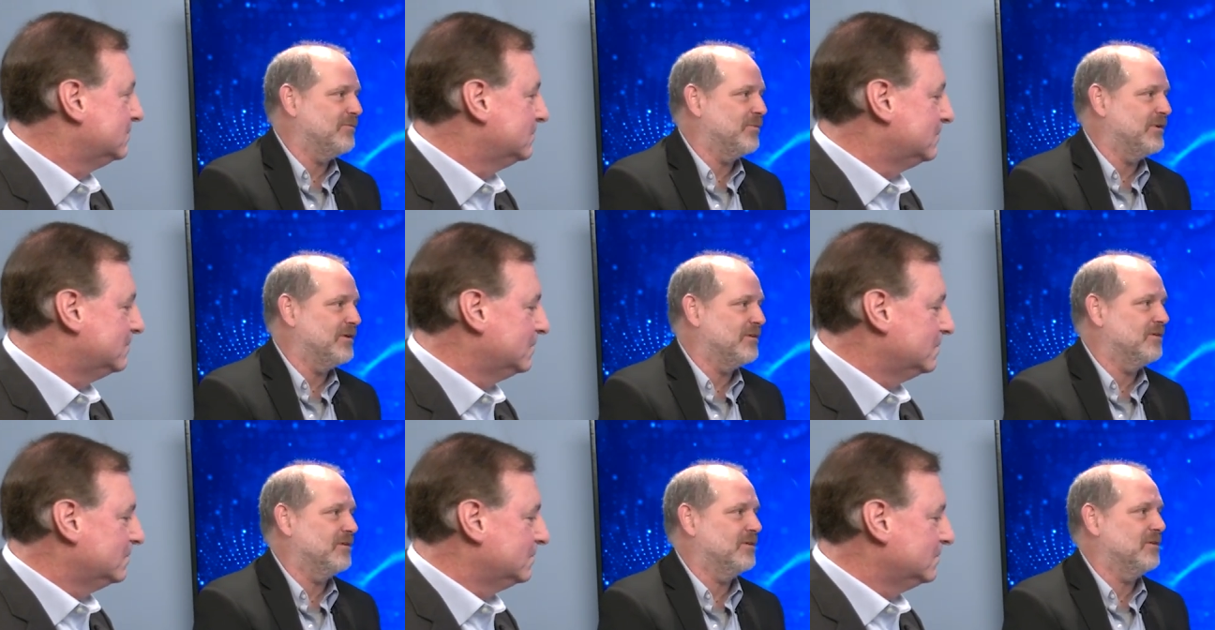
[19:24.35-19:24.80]

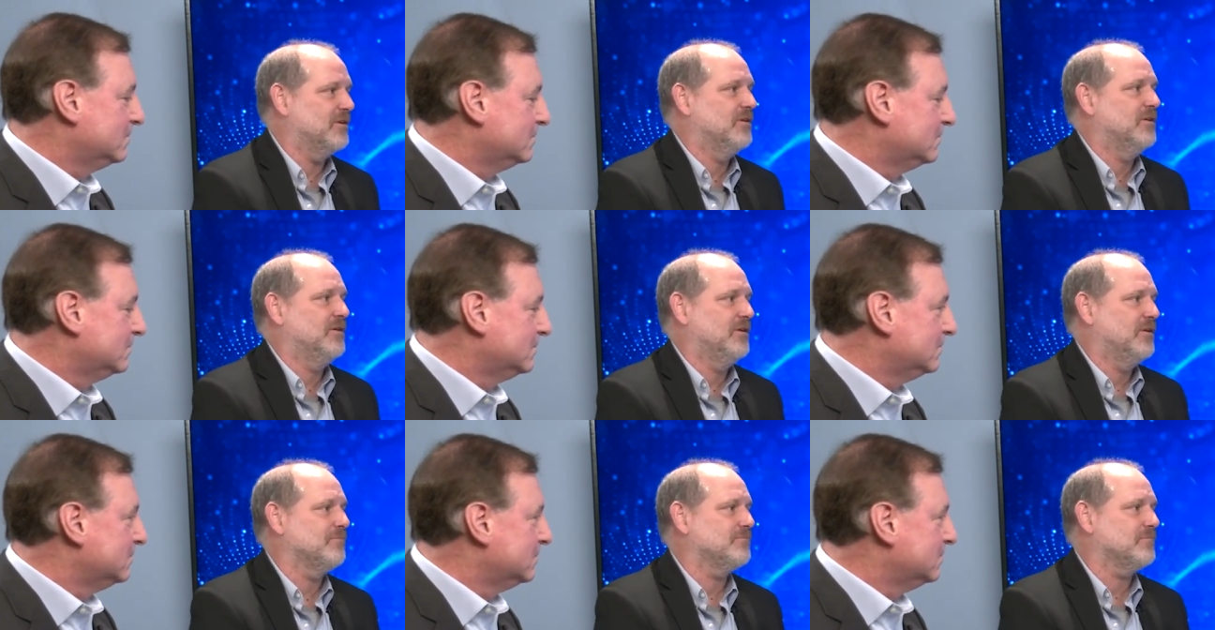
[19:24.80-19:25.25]
Speaker 1: We
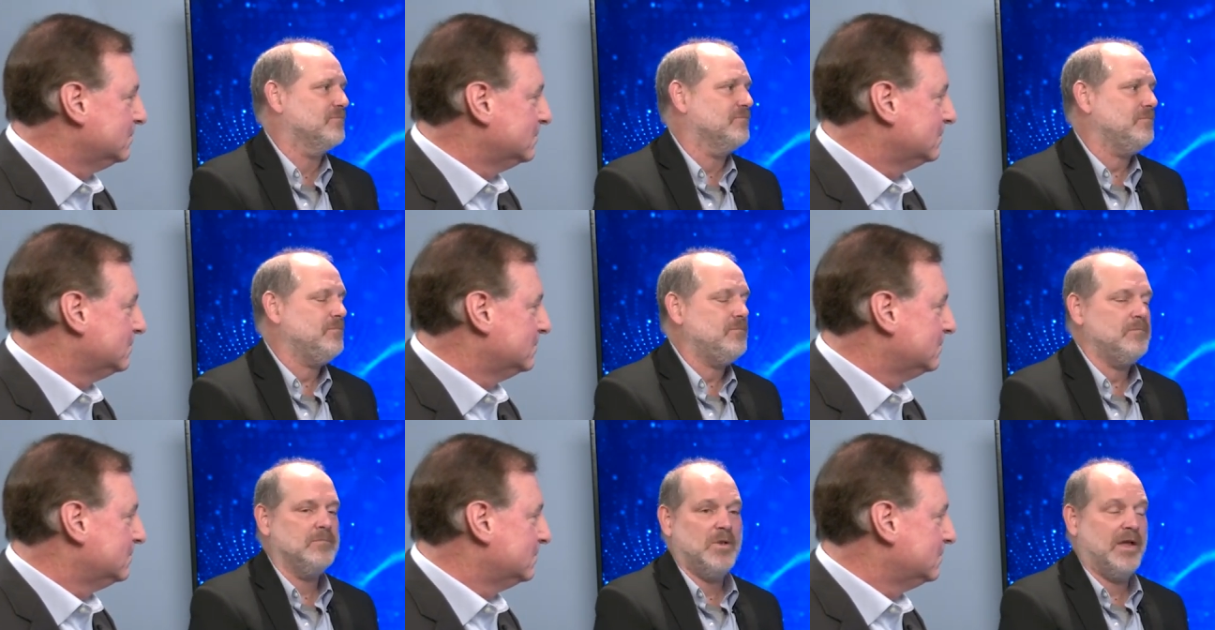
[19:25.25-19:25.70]
sure
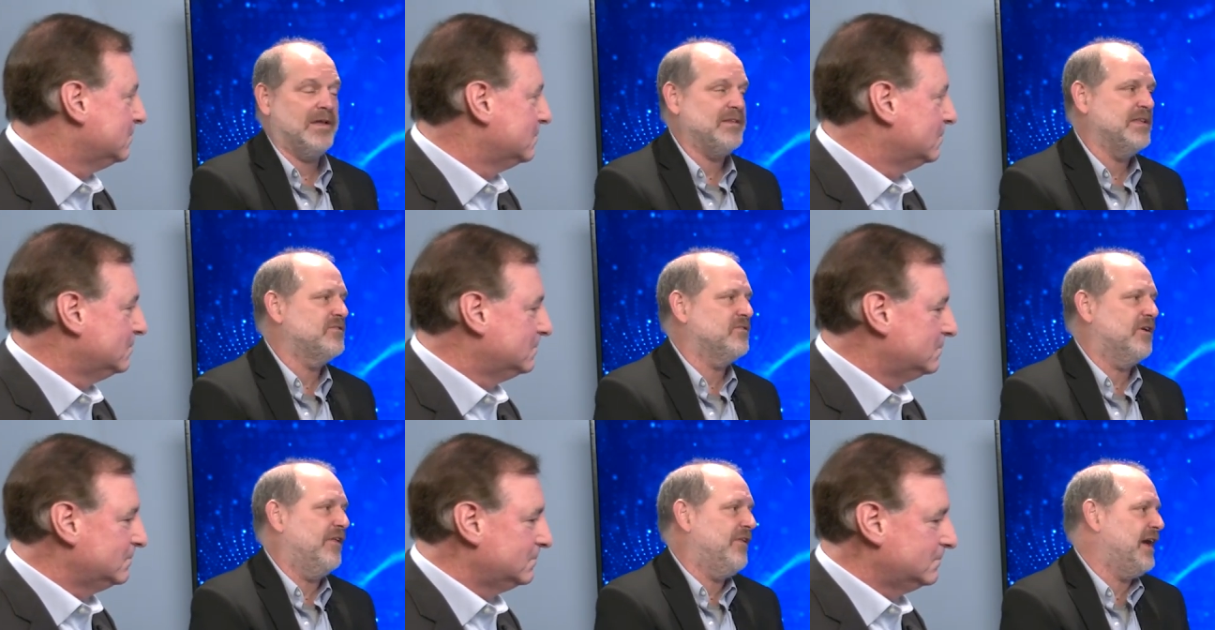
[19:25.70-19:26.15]
at
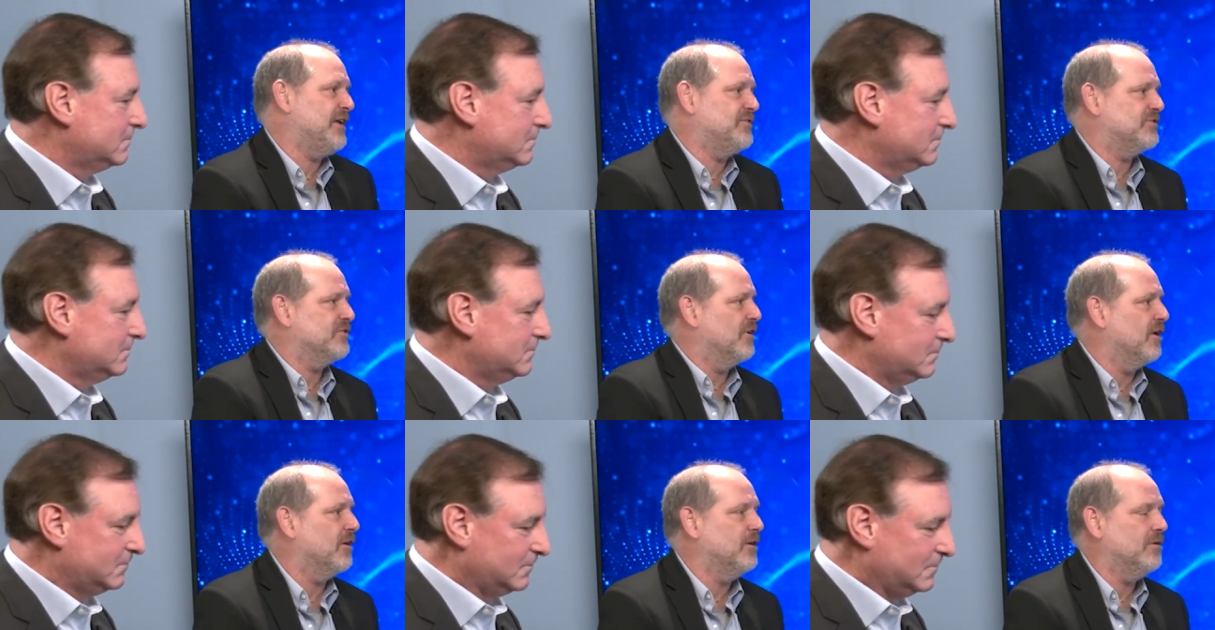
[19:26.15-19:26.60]
least on that
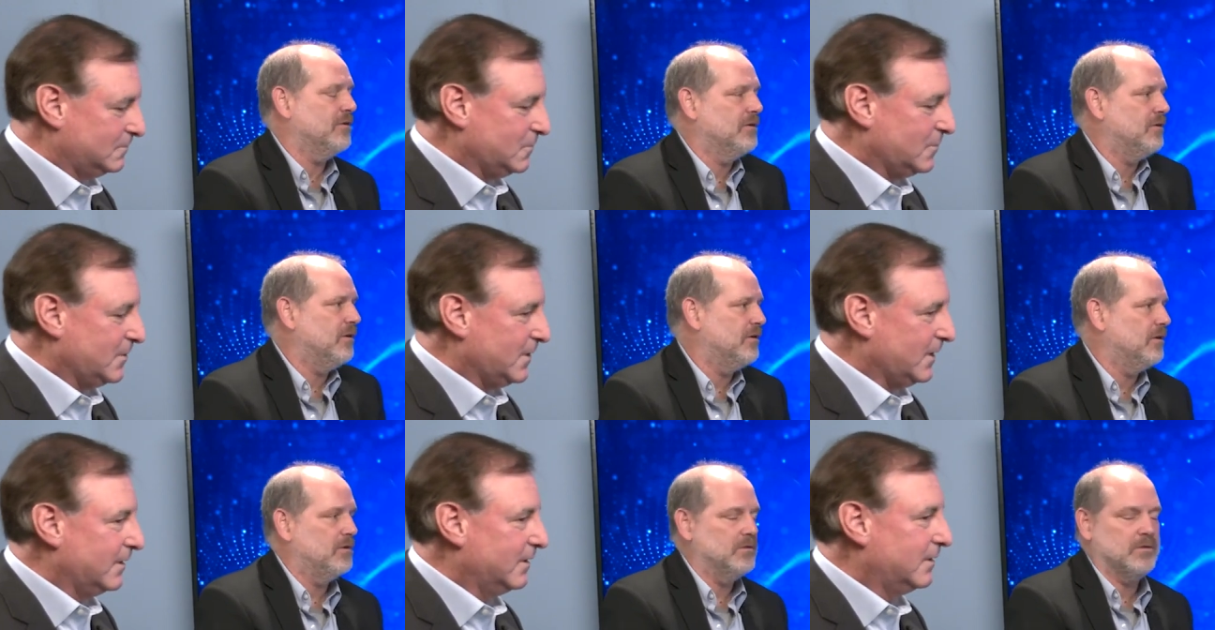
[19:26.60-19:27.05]
chart.
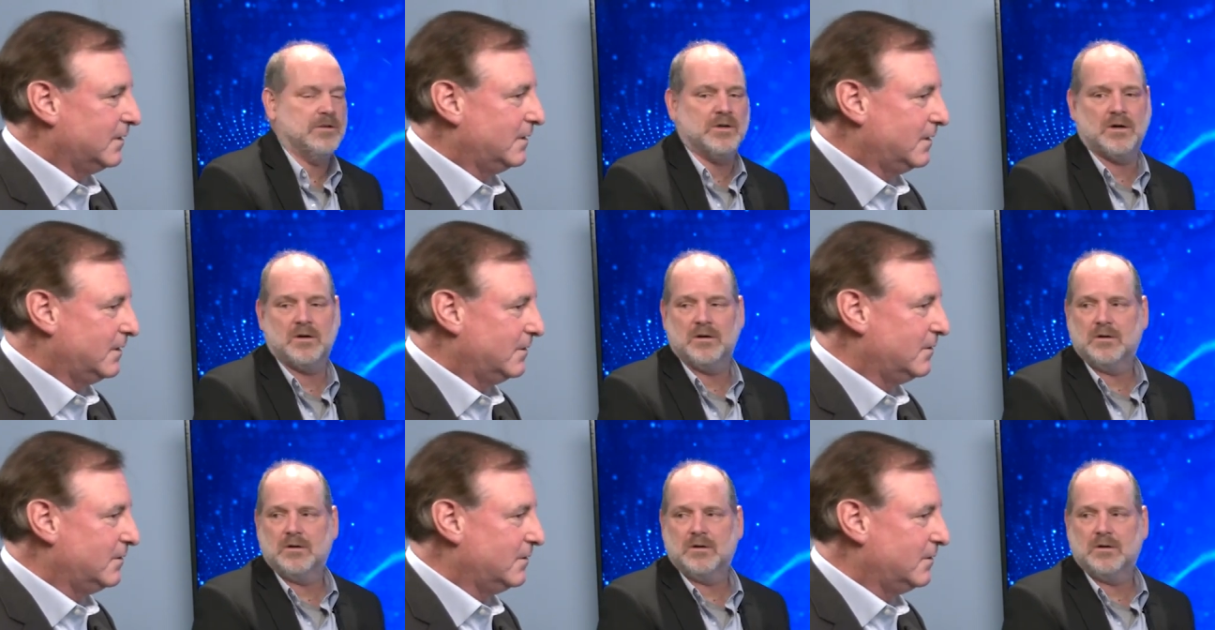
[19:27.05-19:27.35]
Right, right, right.